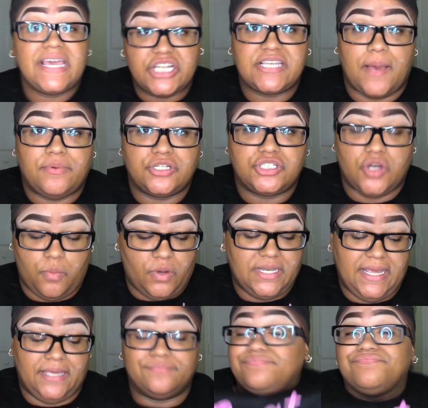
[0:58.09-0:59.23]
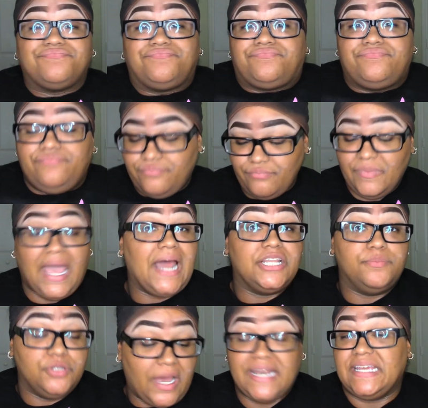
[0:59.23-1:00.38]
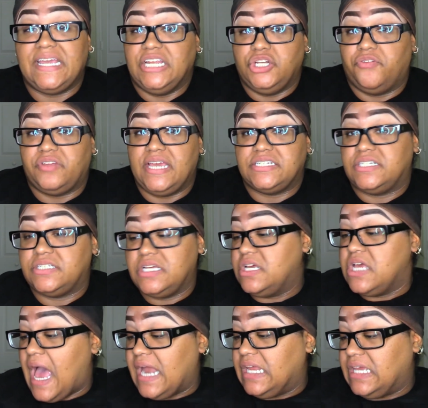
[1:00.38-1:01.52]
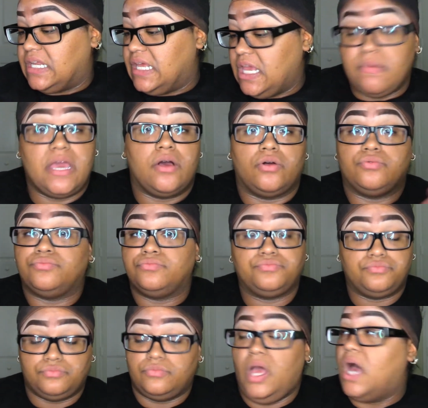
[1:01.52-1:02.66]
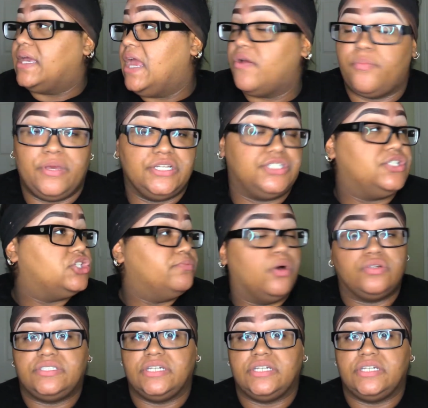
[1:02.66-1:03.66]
happened to show up one day. Out of the blue, I didn't get a notification. I didn't get an email, a carry pigeon, a smoke